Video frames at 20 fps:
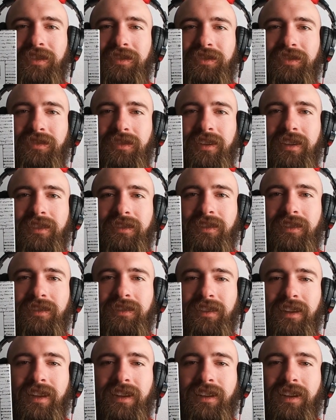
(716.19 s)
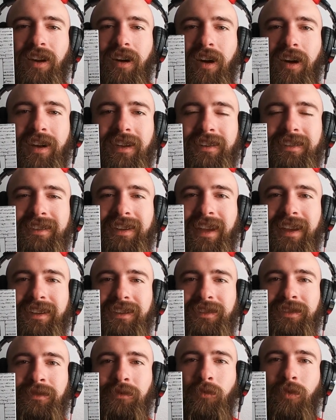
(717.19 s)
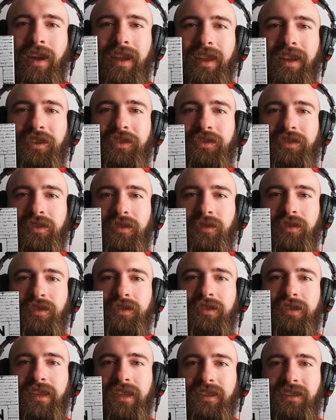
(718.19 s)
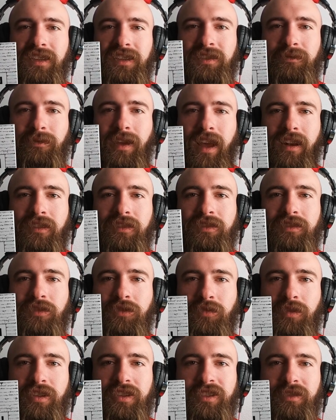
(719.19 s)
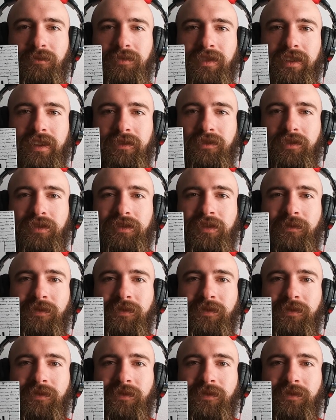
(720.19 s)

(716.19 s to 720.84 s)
Jesus in Context, Why a Jewish Jesus Matters to Christian Believers.